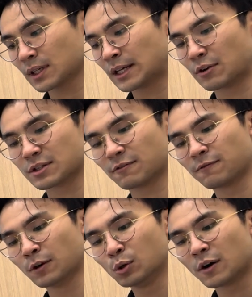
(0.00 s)
There is a
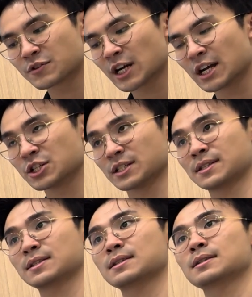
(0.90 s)
flow of
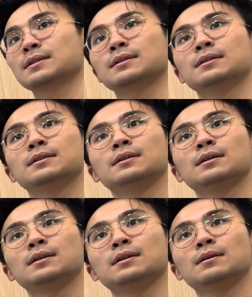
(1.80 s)
charges
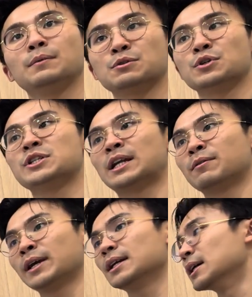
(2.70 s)
which will
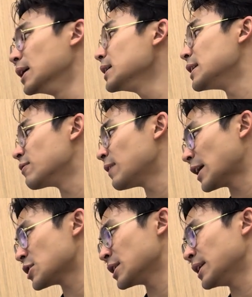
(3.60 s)
generate a
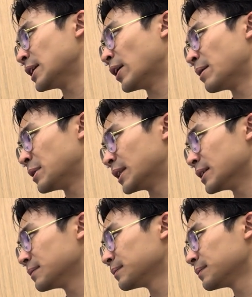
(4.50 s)
deflection in your emitter.